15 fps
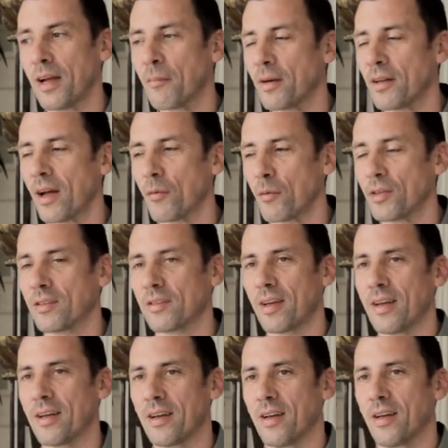I mean, I would
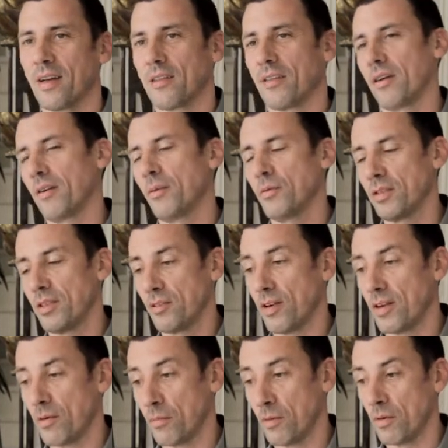say, though it was
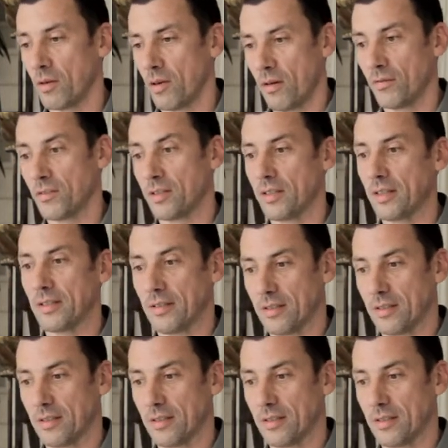incredible, obviously,